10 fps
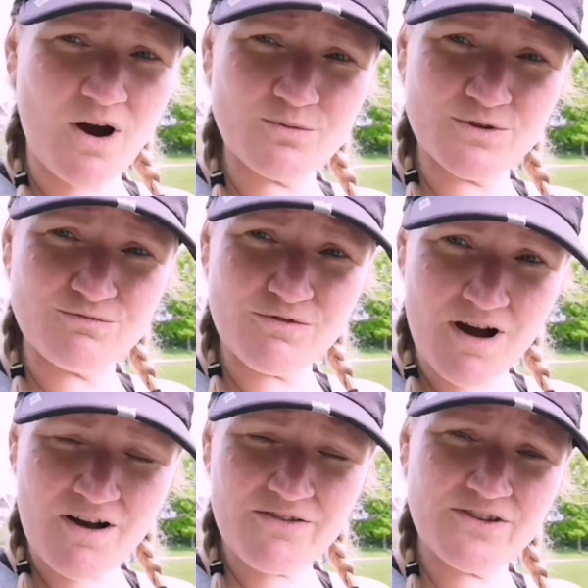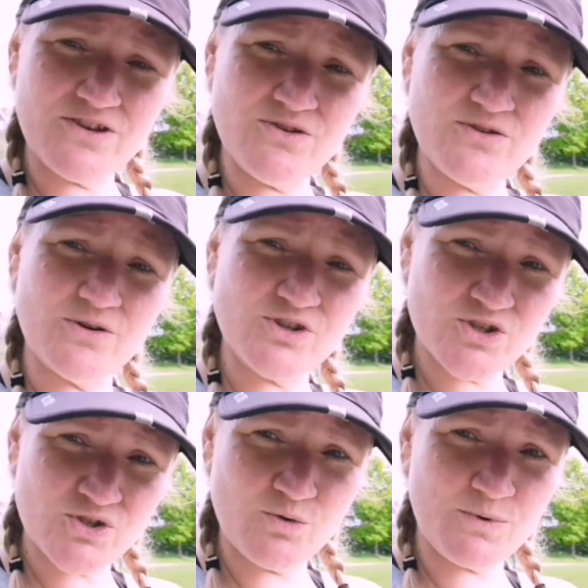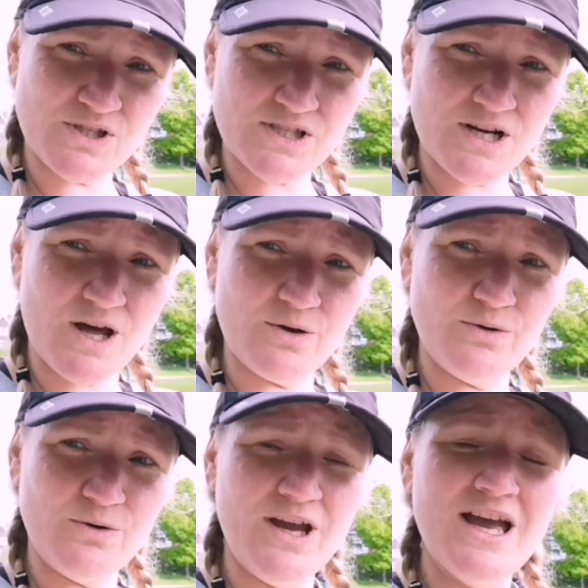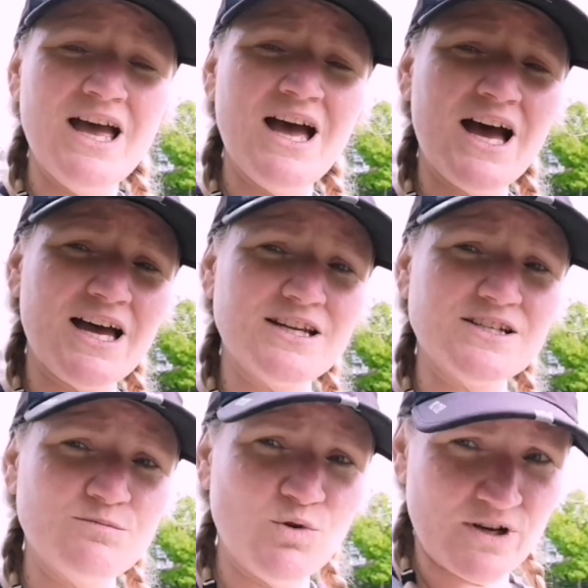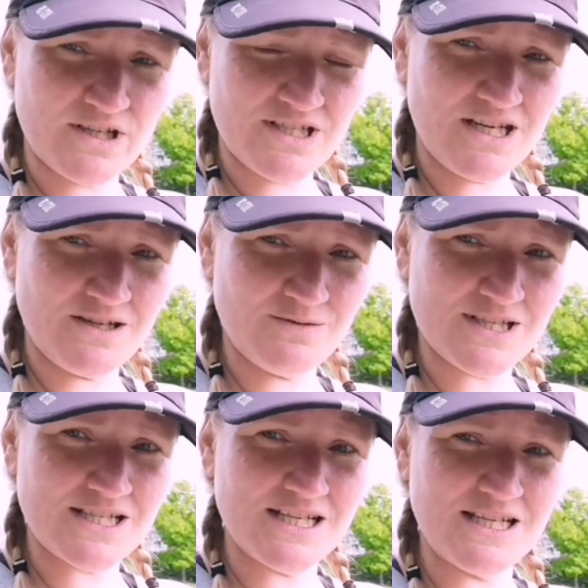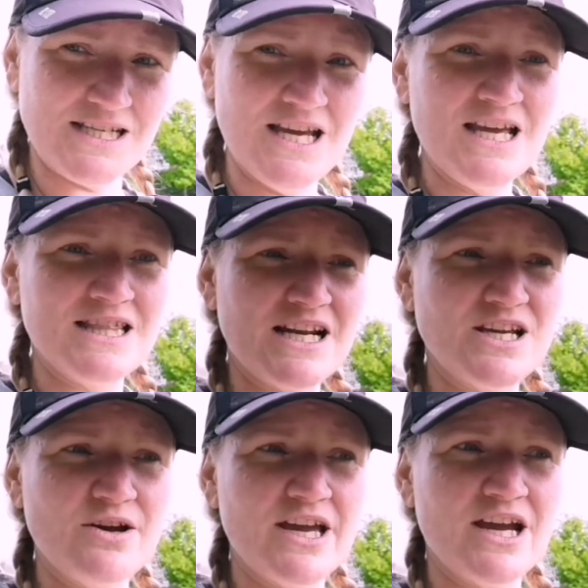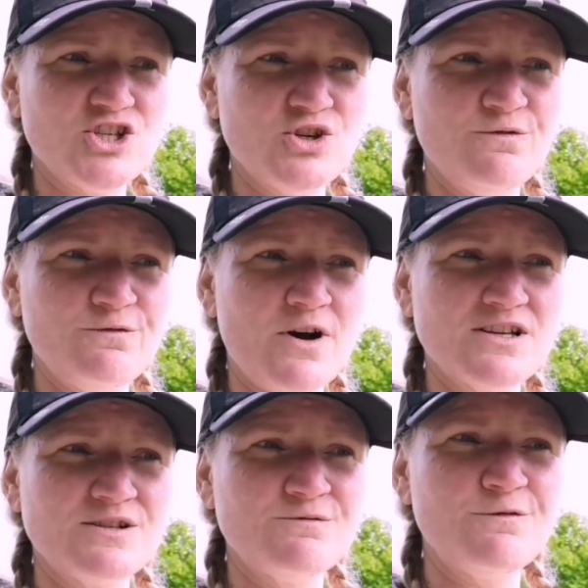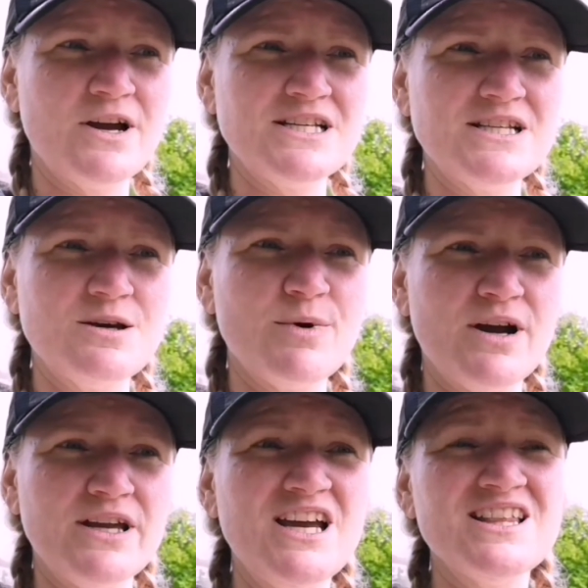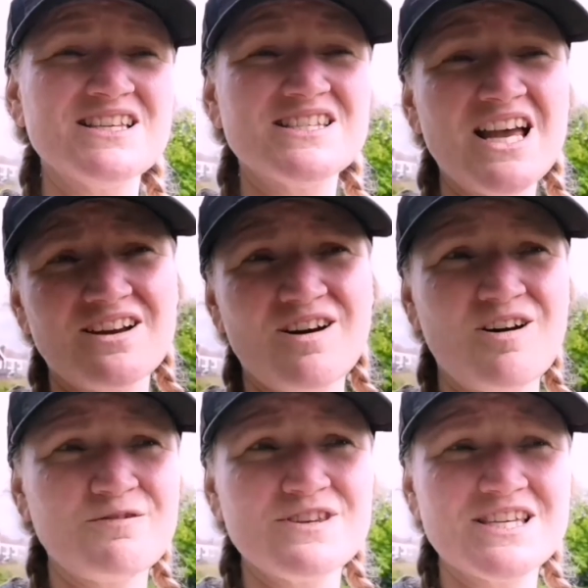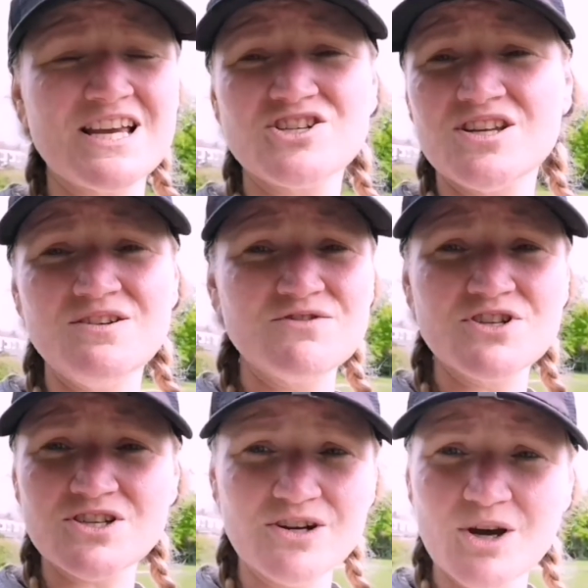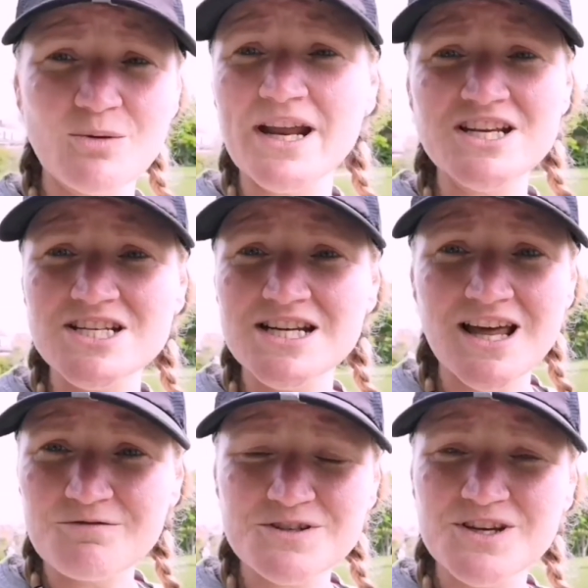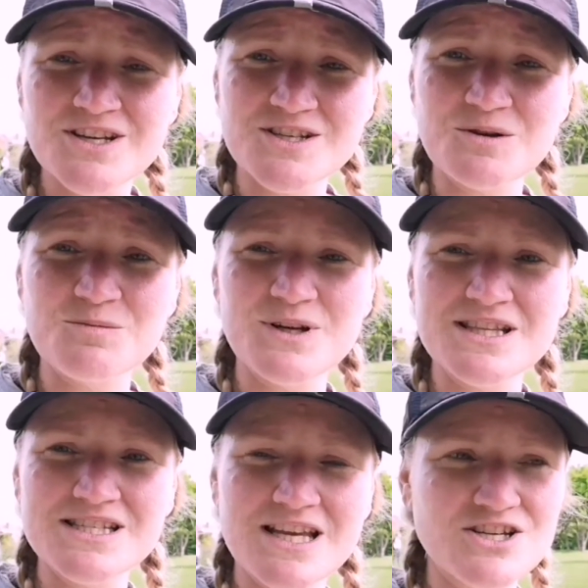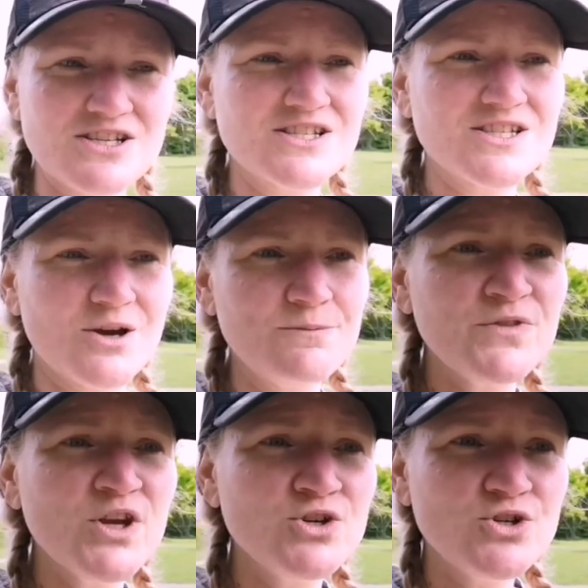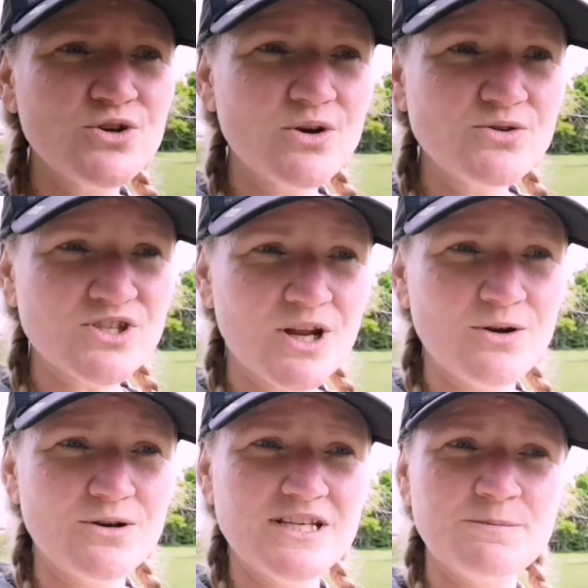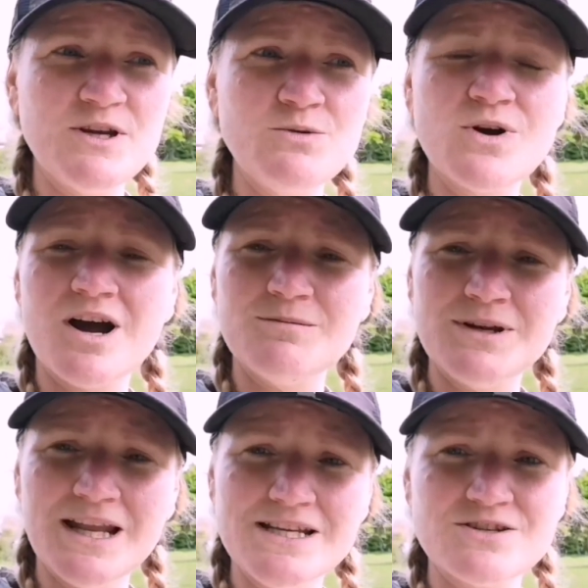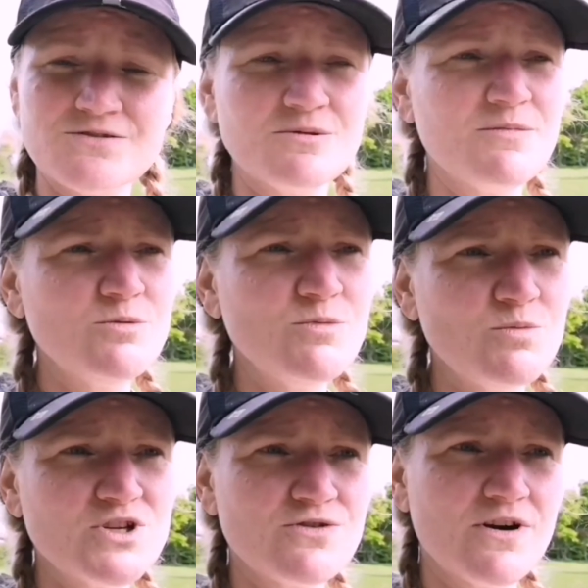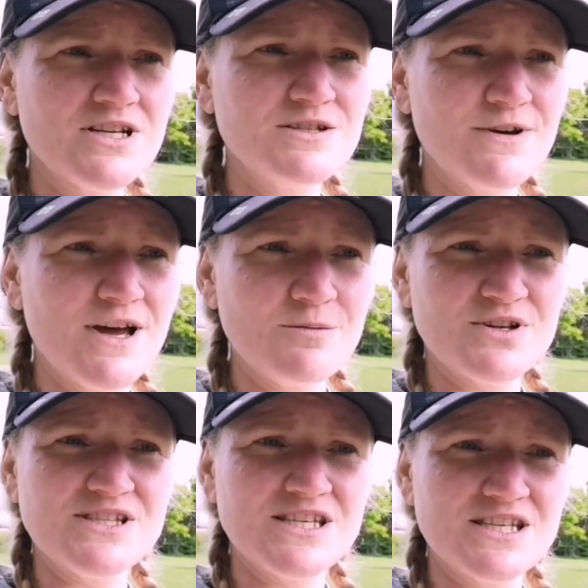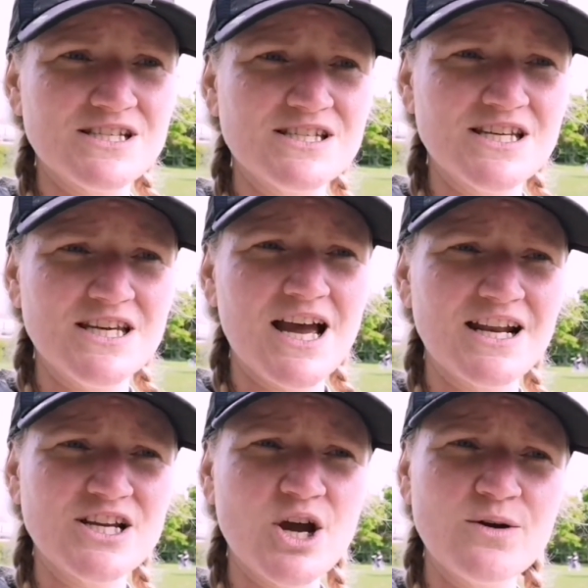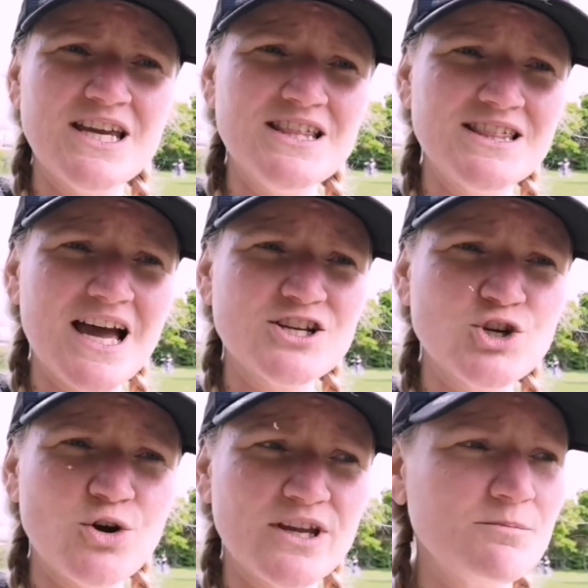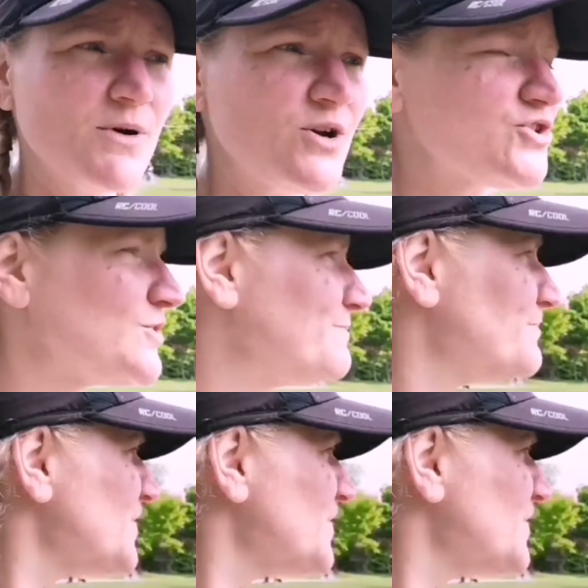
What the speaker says: I would rather that you go super slow and more continuously than going out too fast and finding that by the second half of the session that you've just got no energy left to complete the session. So do go slowly, speed will come later. At the moment we're trying to develop consistency and going in that jogging motion.